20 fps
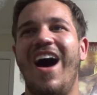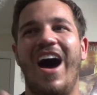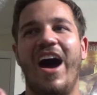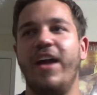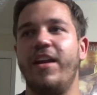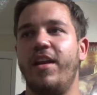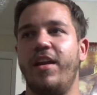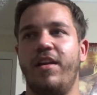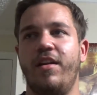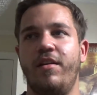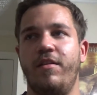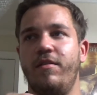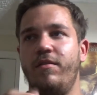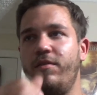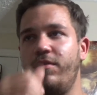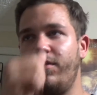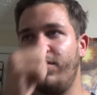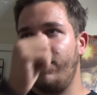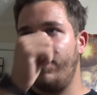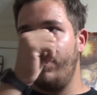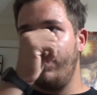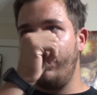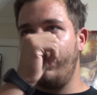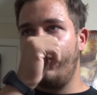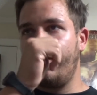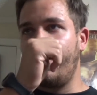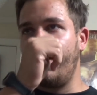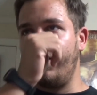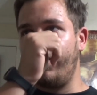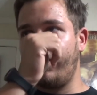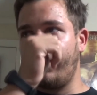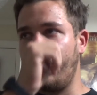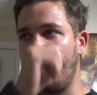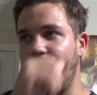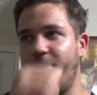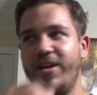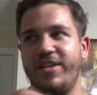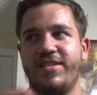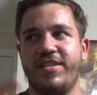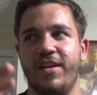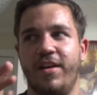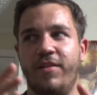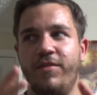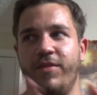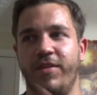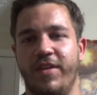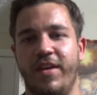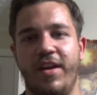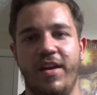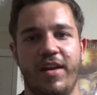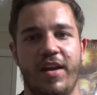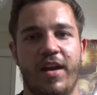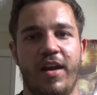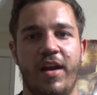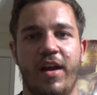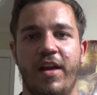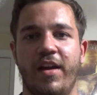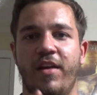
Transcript: I didn't concern myself with eating.